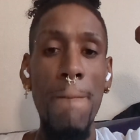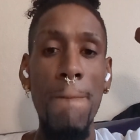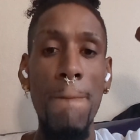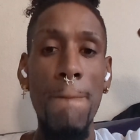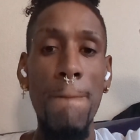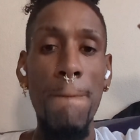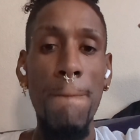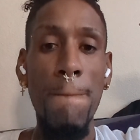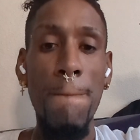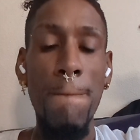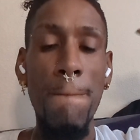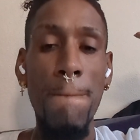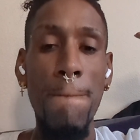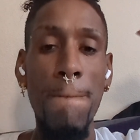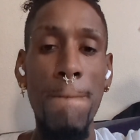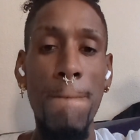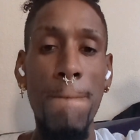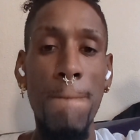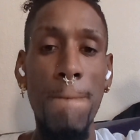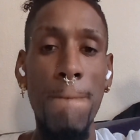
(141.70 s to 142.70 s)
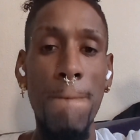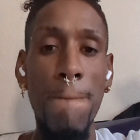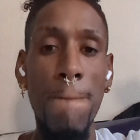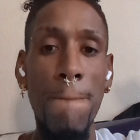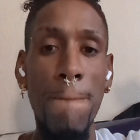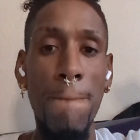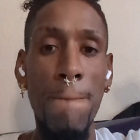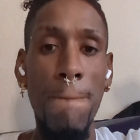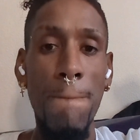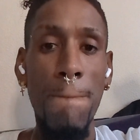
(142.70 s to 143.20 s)

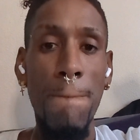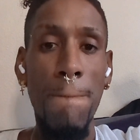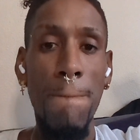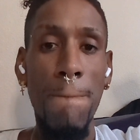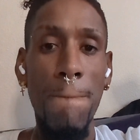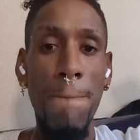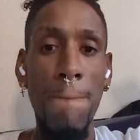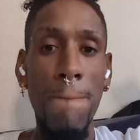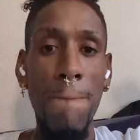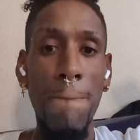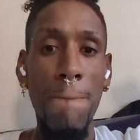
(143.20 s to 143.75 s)
No one is speaking in this clip.